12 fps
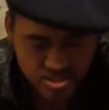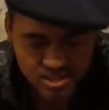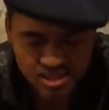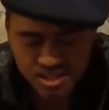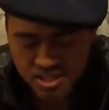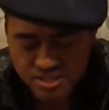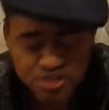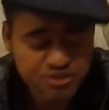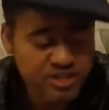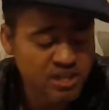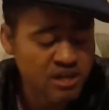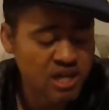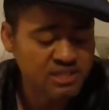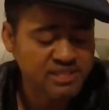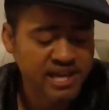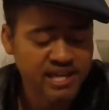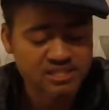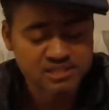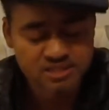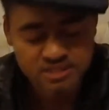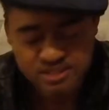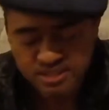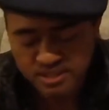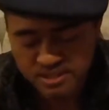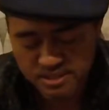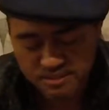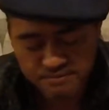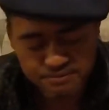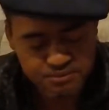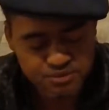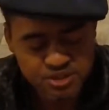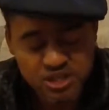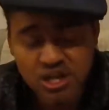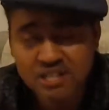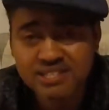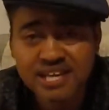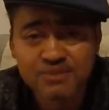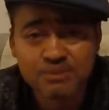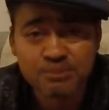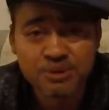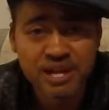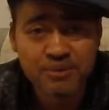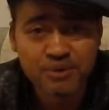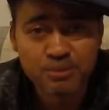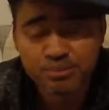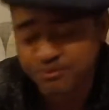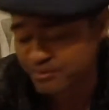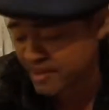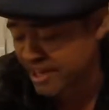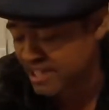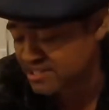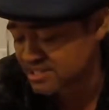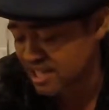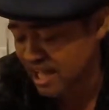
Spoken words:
The trigger contacts. Trigger contacts will burn out real fast.